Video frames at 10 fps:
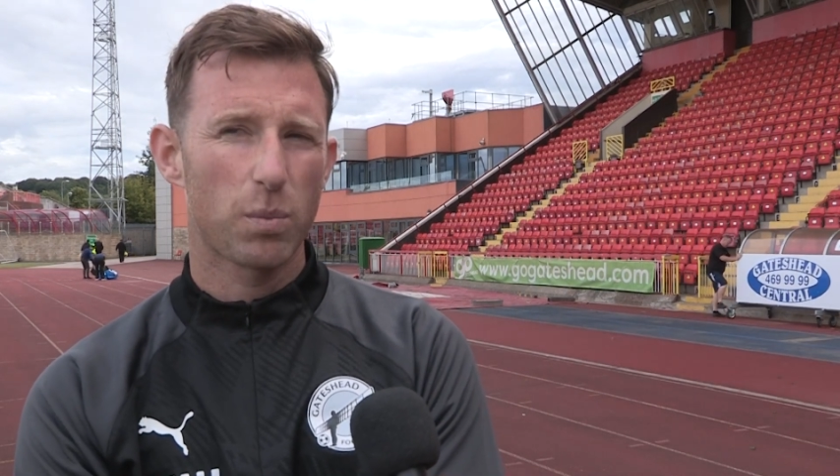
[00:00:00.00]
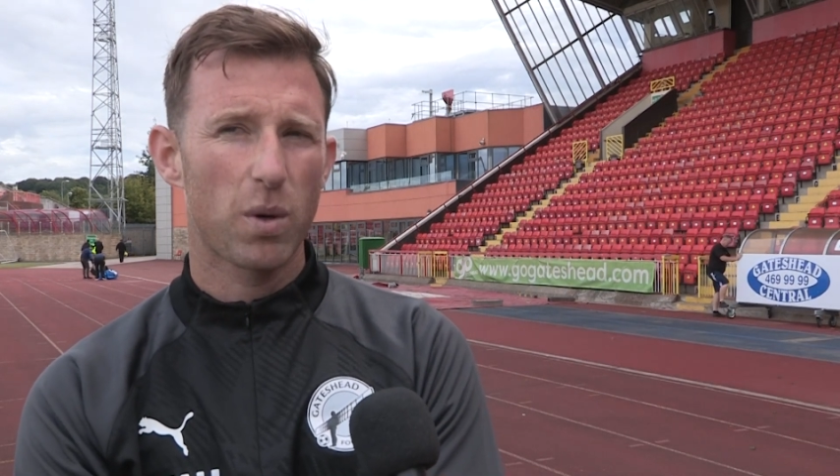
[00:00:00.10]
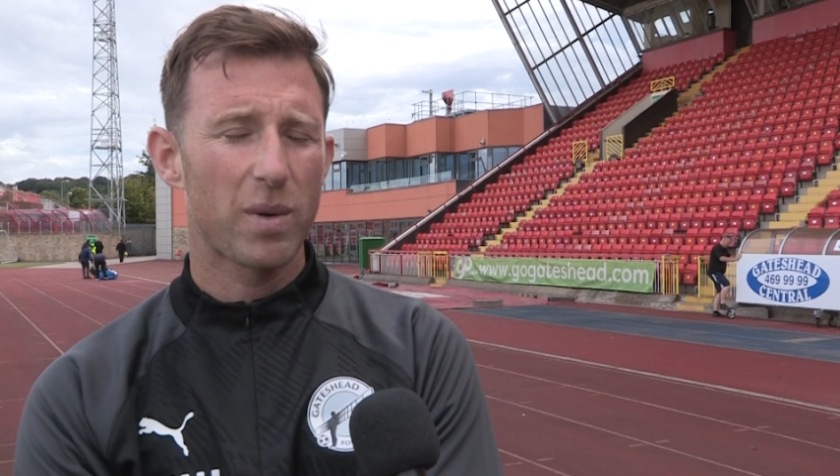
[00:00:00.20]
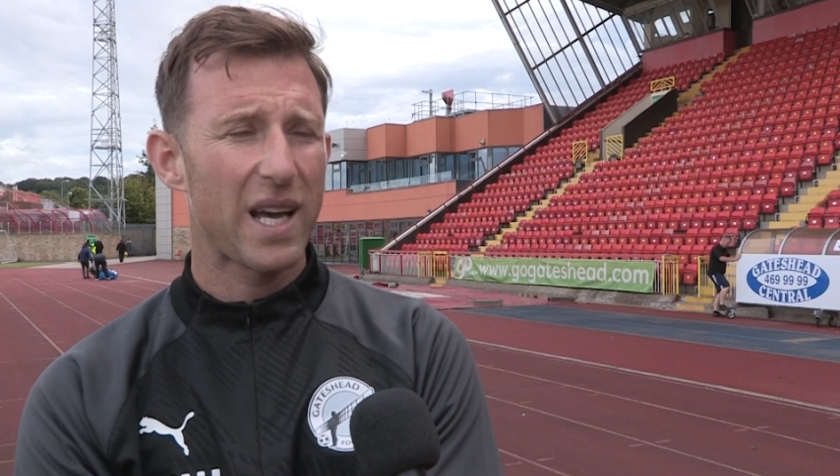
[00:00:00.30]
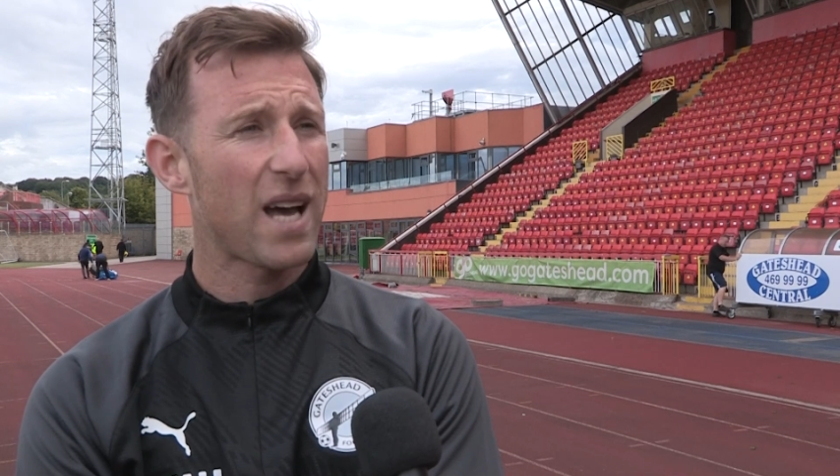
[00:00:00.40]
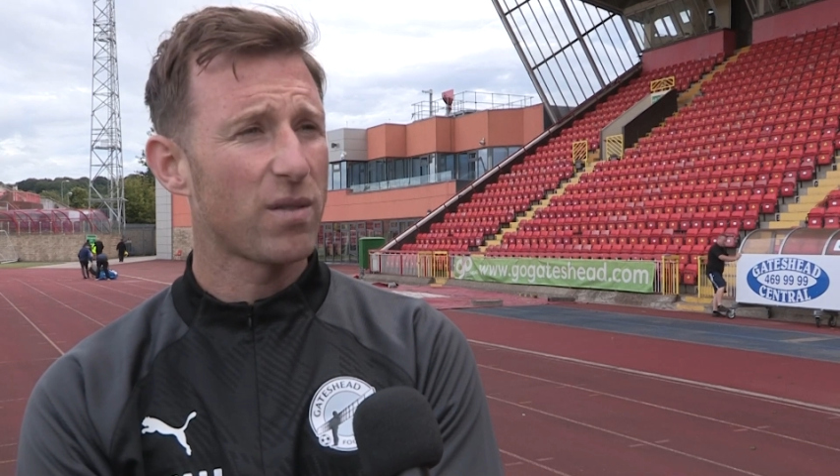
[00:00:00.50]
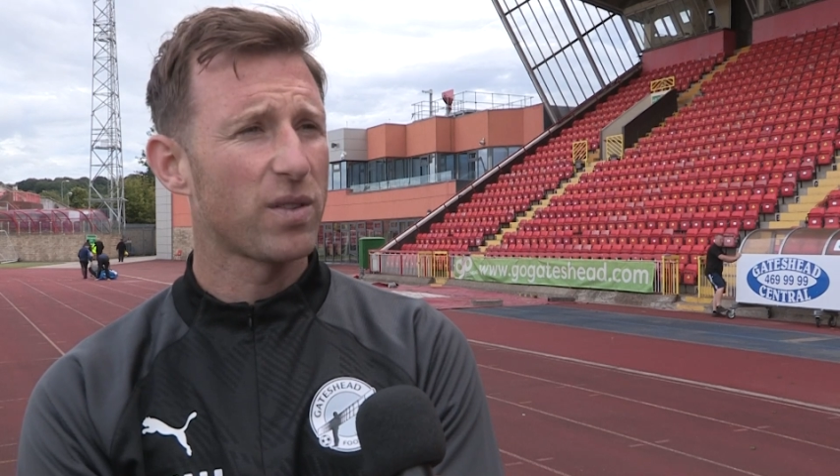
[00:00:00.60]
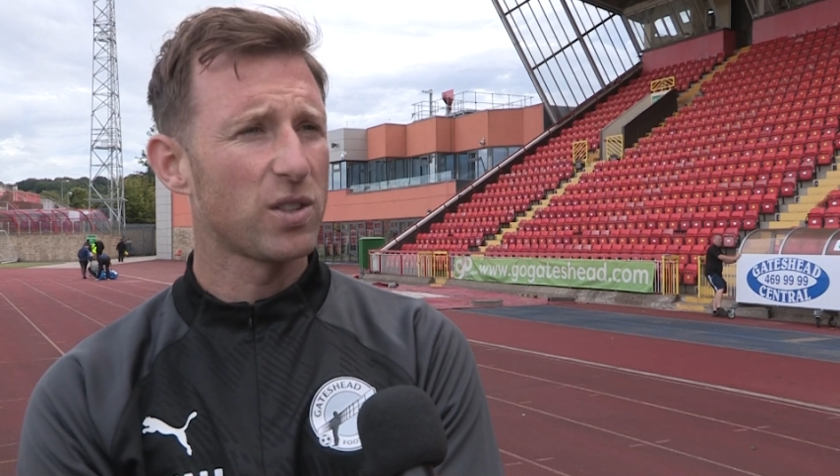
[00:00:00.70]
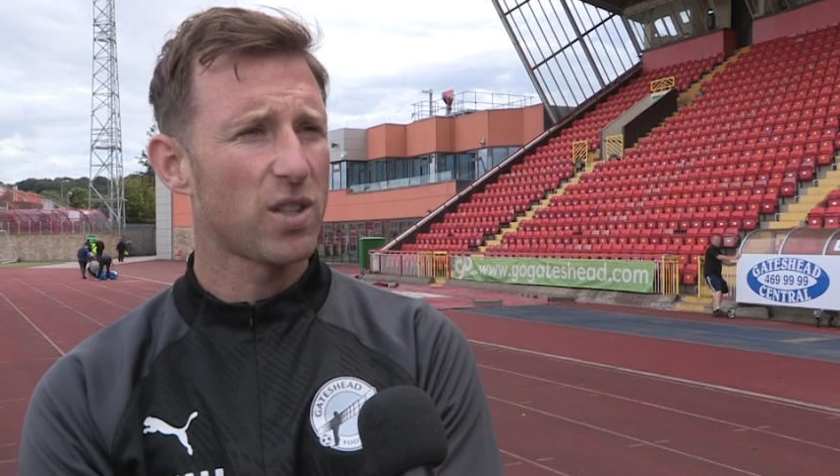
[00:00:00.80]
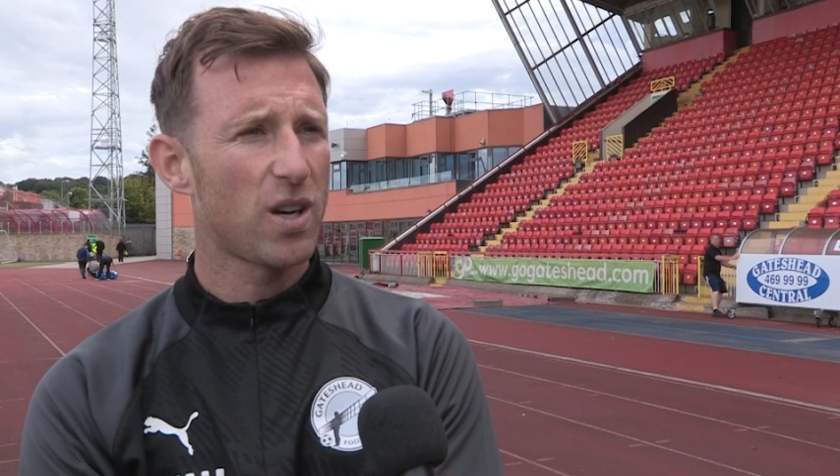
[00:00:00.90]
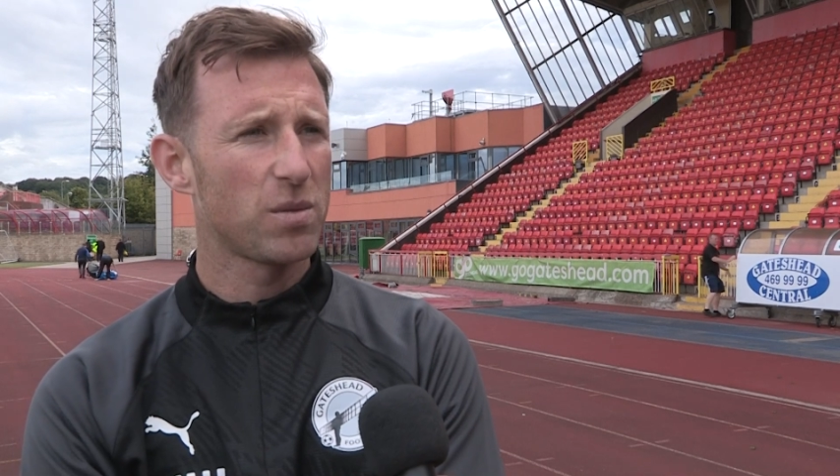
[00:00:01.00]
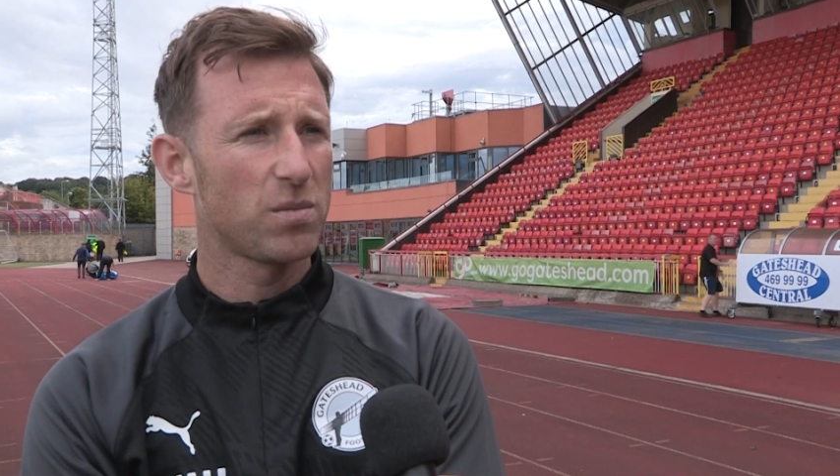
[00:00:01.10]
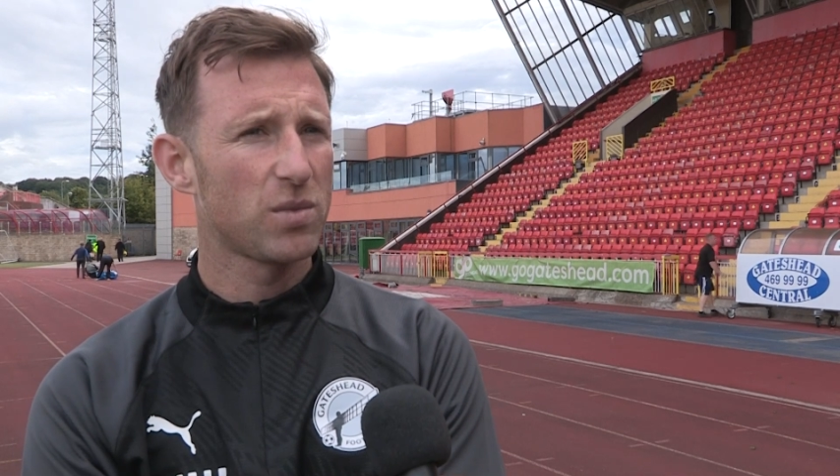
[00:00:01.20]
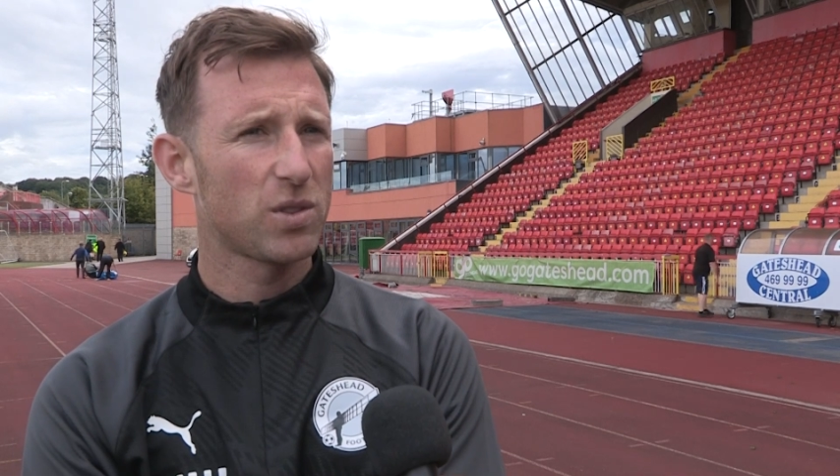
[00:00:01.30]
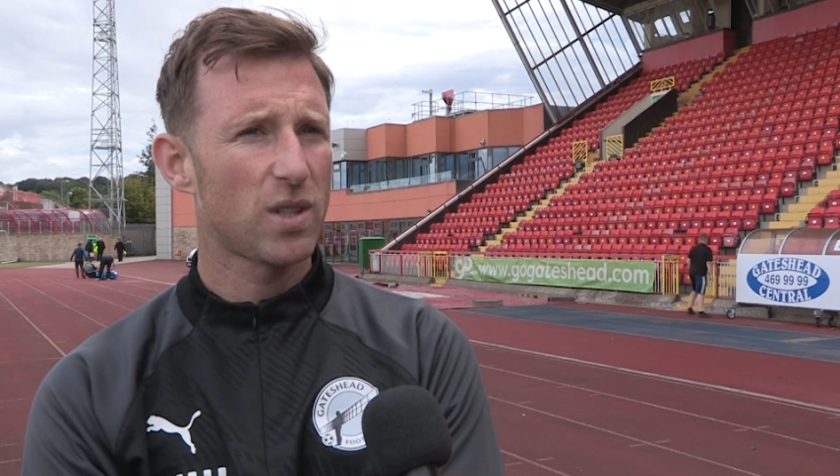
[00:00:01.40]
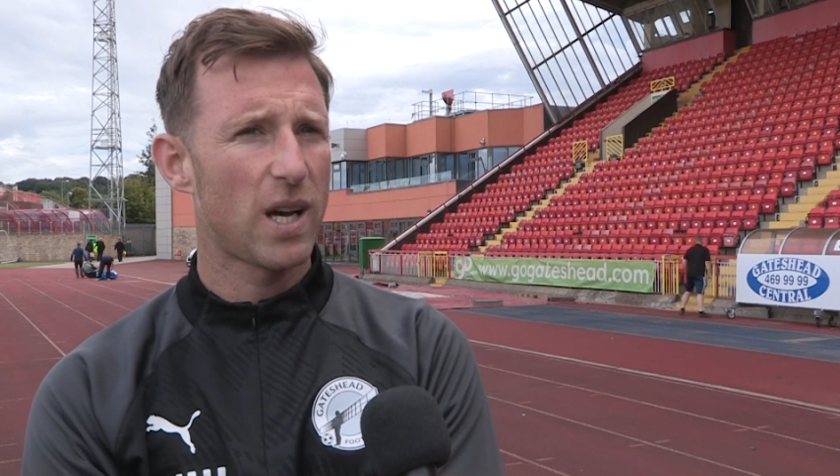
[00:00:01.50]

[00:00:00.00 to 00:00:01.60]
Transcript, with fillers: probably a handful of times.